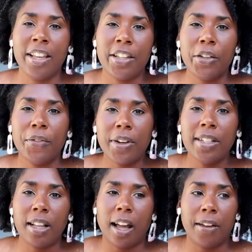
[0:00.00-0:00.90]
So
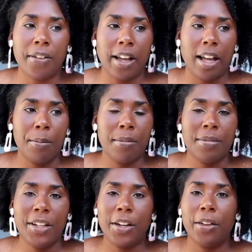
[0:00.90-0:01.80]
first off,
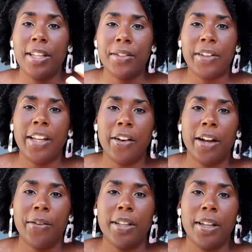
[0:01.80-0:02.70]
you know, this video I
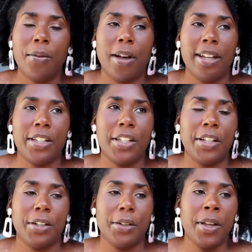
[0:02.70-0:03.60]
really want
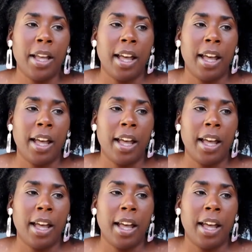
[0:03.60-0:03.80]
to